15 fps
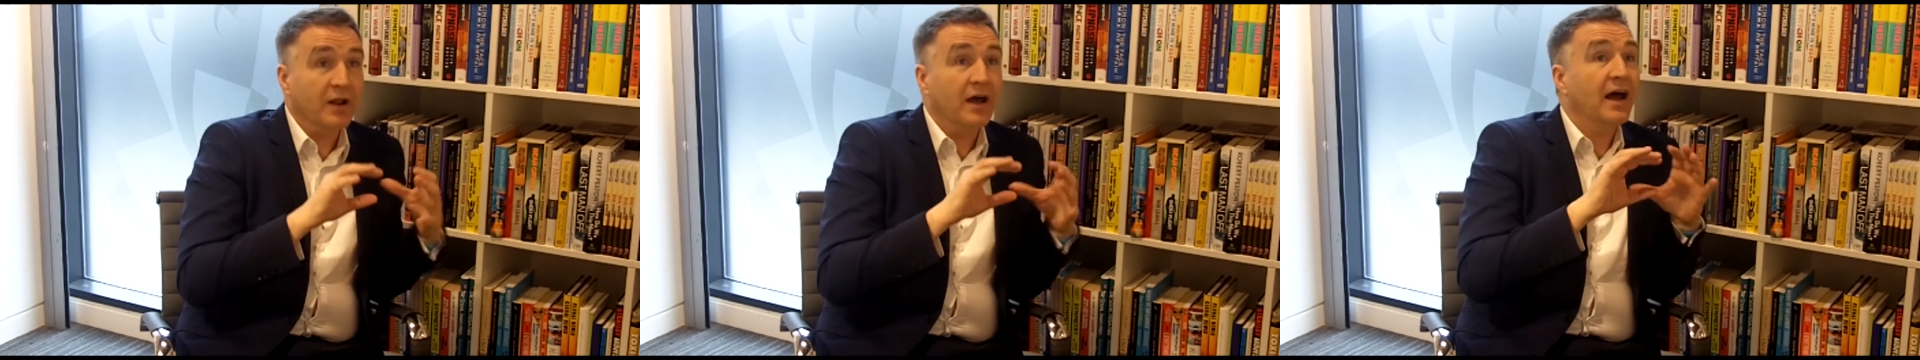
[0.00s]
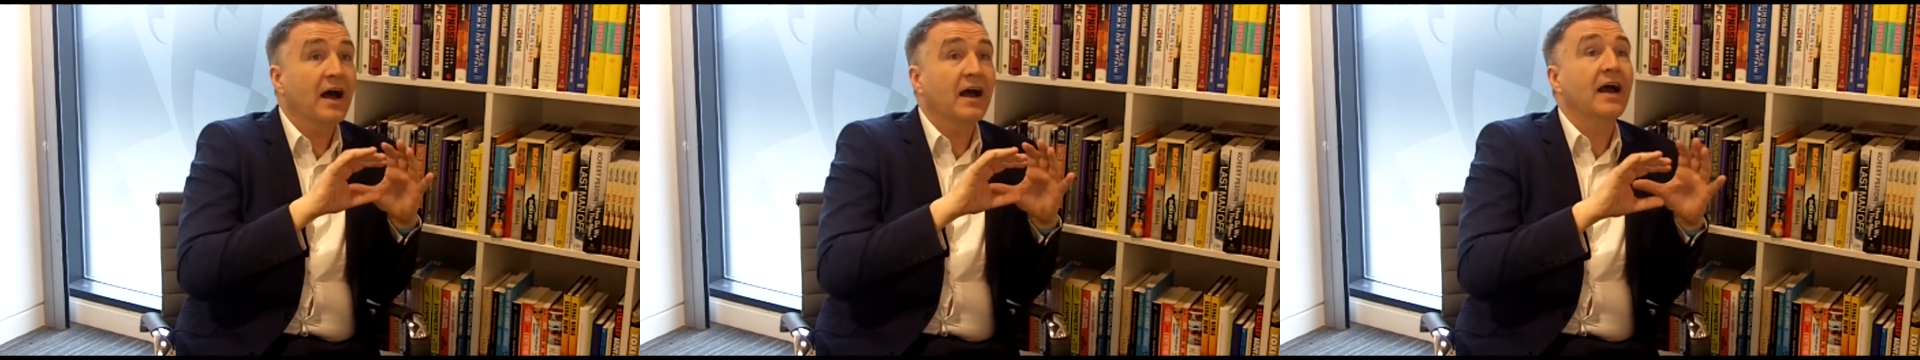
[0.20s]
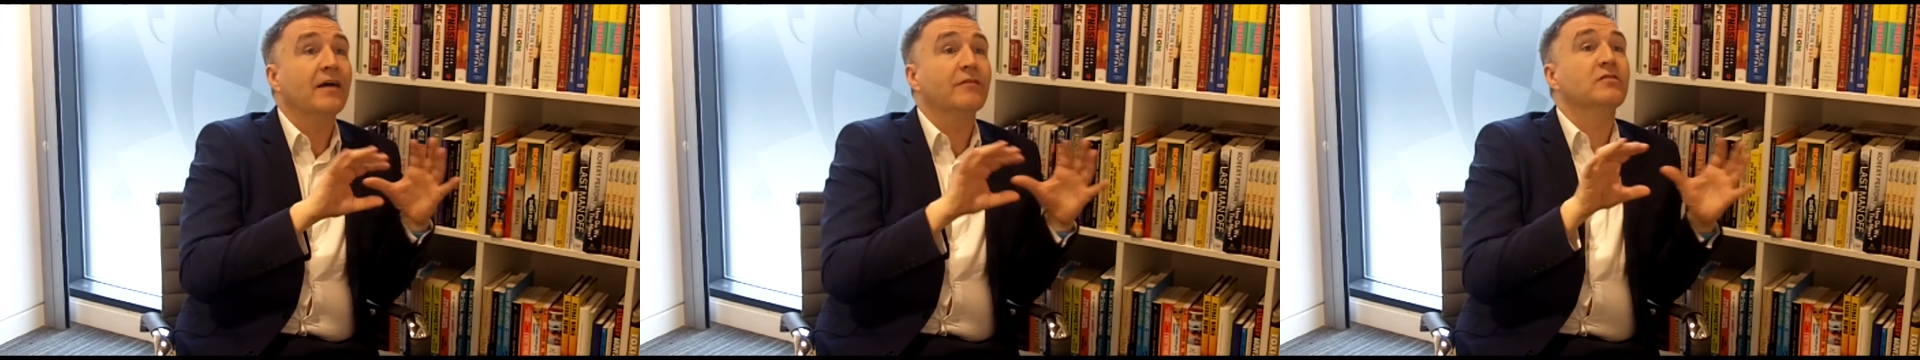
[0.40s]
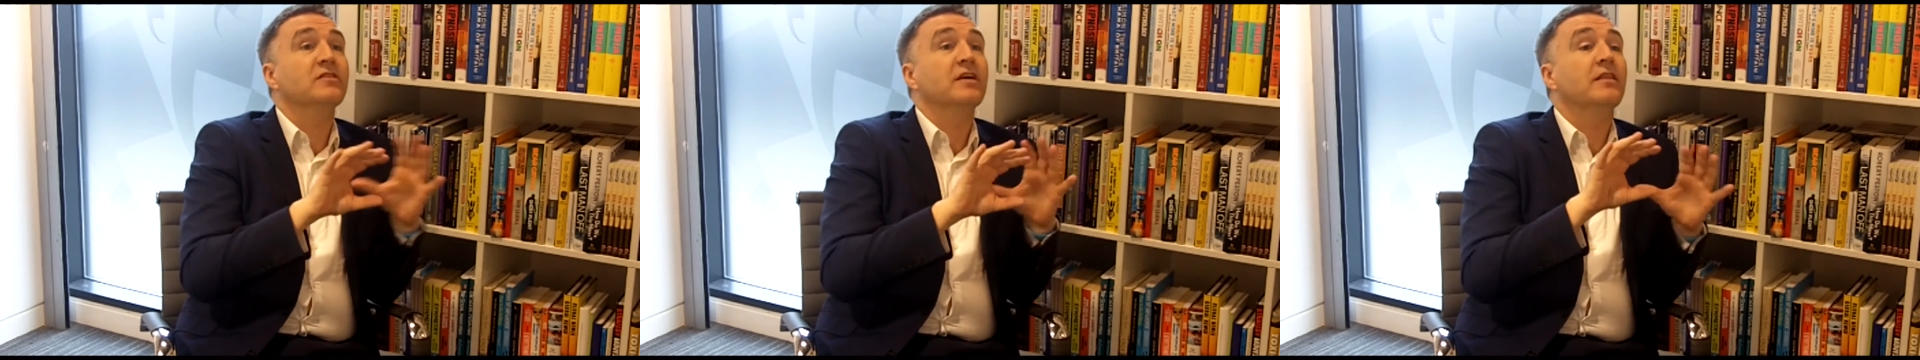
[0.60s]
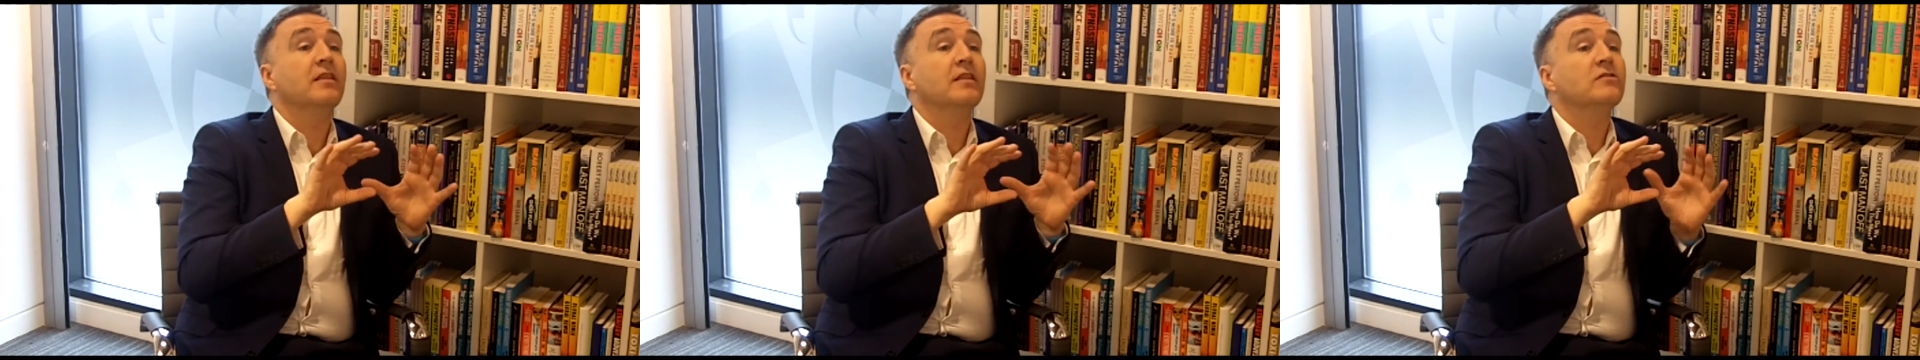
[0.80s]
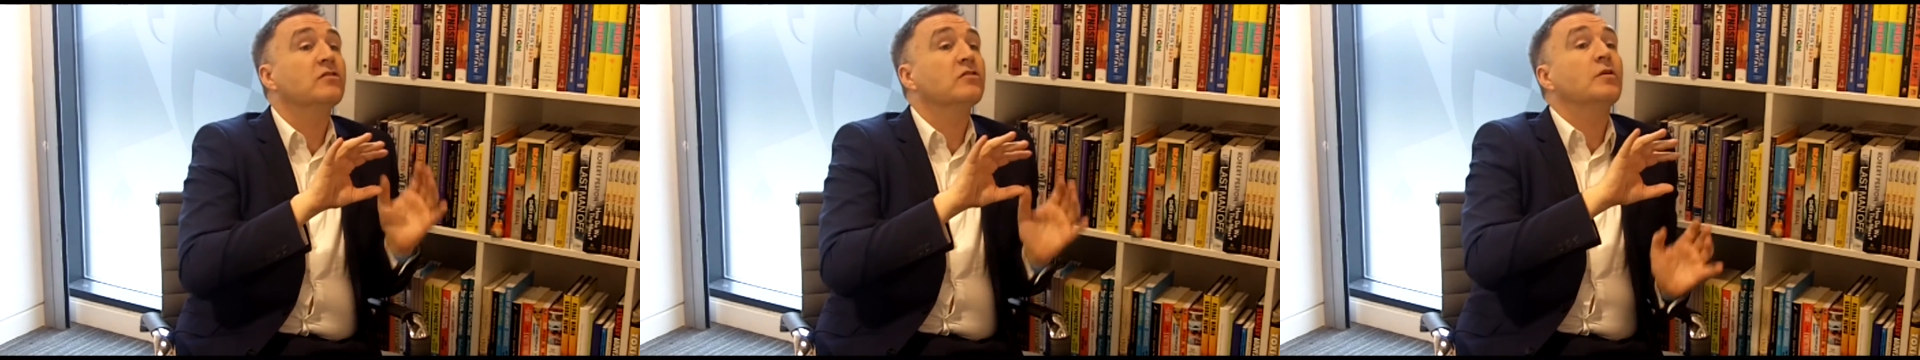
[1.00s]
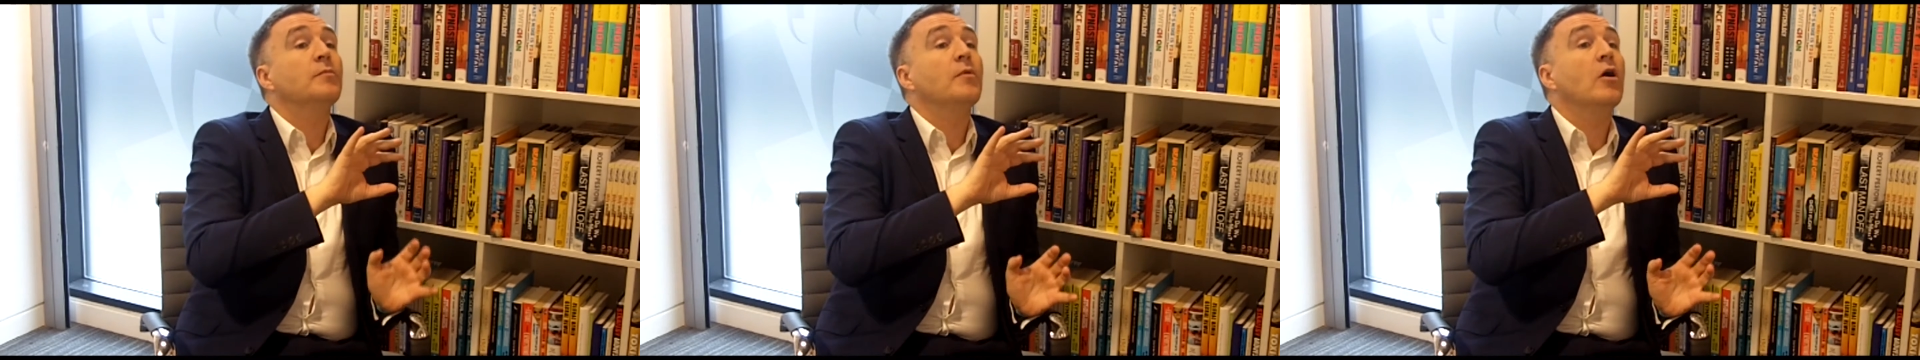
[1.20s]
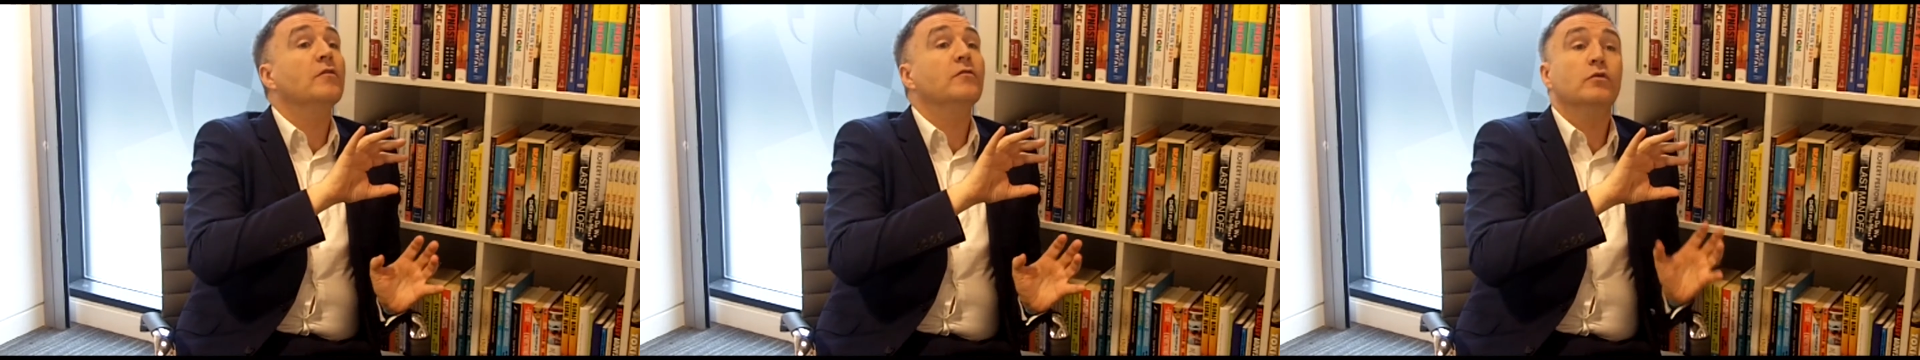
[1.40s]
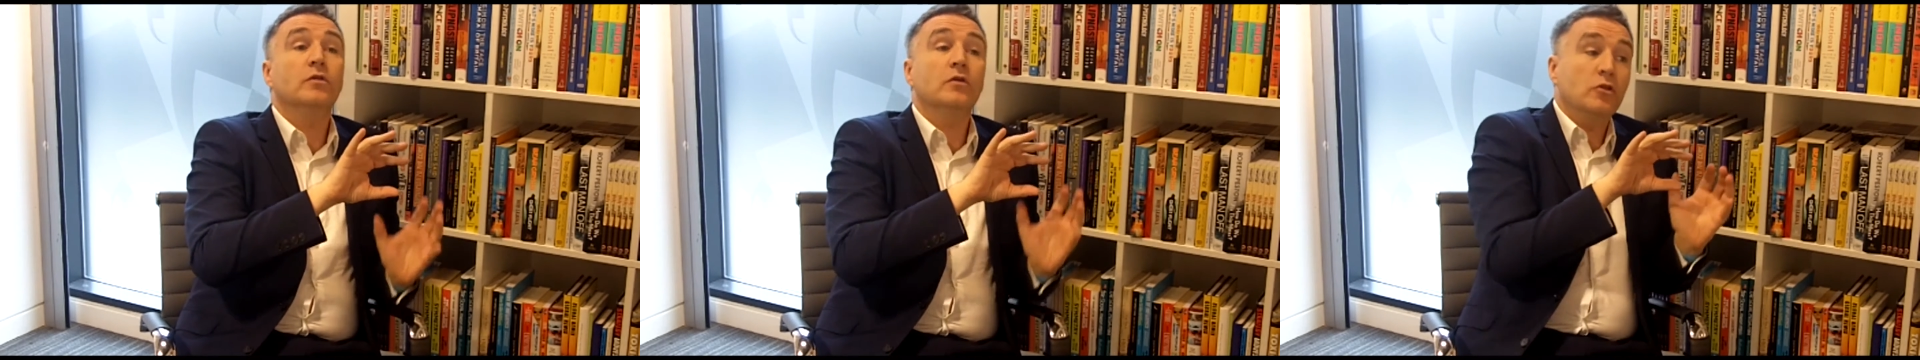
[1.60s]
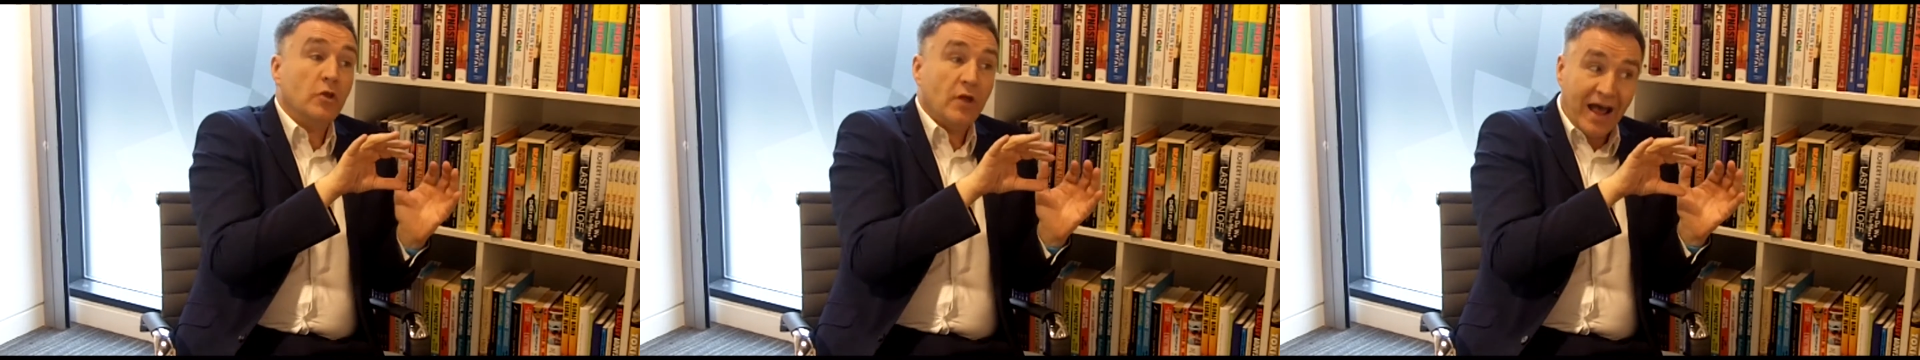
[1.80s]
but I have to say that there's just a part of you